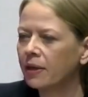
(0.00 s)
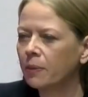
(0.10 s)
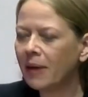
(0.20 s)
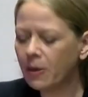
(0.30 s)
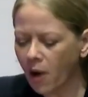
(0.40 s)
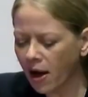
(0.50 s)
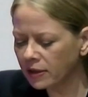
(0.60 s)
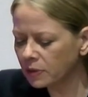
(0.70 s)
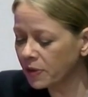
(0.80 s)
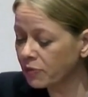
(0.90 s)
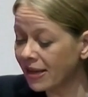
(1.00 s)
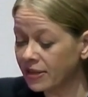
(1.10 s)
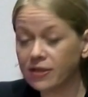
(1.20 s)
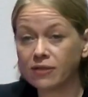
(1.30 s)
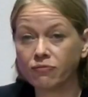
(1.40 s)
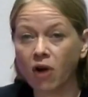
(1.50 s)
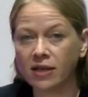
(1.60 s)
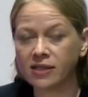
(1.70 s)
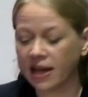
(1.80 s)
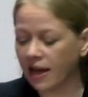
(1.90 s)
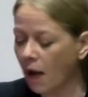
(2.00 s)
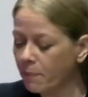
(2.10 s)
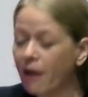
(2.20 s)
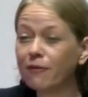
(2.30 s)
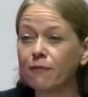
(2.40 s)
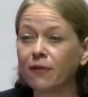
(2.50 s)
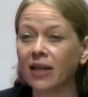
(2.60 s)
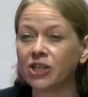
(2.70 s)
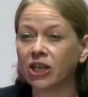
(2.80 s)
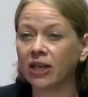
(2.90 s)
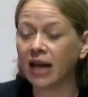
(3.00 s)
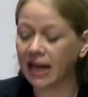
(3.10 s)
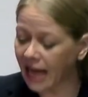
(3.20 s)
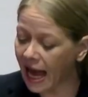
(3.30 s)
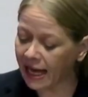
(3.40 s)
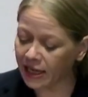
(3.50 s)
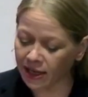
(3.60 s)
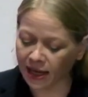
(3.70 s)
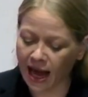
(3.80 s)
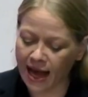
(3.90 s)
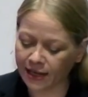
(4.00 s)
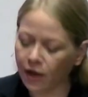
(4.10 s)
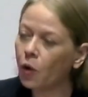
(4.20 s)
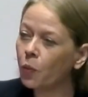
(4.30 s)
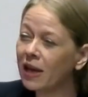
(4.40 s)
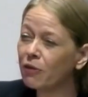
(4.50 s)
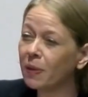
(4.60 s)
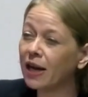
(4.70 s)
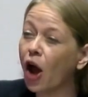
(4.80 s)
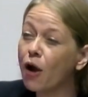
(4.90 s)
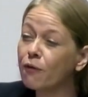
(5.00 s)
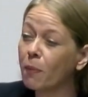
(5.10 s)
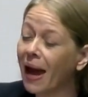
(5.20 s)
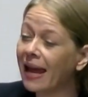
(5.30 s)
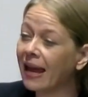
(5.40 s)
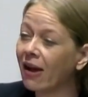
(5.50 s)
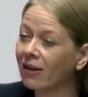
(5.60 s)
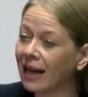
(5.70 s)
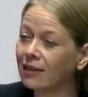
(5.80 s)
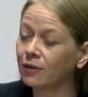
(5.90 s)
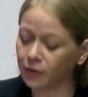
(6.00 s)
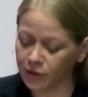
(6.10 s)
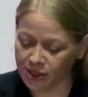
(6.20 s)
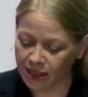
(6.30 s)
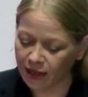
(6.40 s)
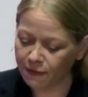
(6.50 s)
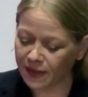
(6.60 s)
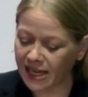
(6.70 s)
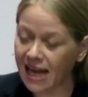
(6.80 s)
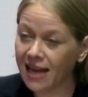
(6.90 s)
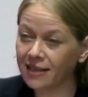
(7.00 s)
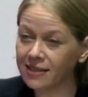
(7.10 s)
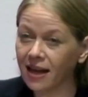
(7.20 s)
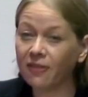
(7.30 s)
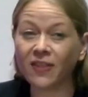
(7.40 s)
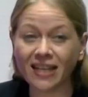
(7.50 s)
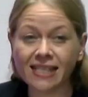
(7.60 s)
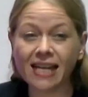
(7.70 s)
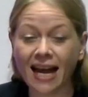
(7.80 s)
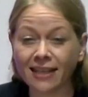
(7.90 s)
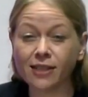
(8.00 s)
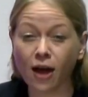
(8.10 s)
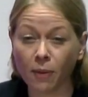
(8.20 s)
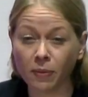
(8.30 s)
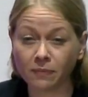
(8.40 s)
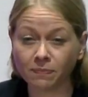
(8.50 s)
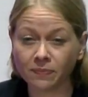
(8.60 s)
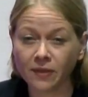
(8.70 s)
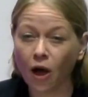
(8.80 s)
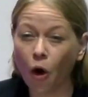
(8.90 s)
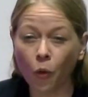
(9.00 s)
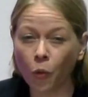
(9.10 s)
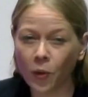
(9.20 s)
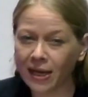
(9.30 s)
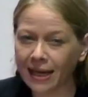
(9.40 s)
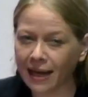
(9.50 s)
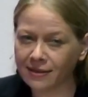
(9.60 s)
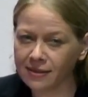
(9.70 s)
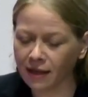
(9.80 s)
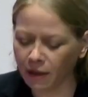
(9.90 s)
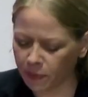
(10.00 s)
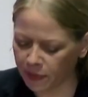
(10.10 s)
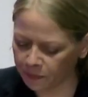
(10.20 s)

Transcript: Meanwhile, with rents rising above inflation again and again, we have been overpaying our landlords for years, and this adds up. Oh, it adds up.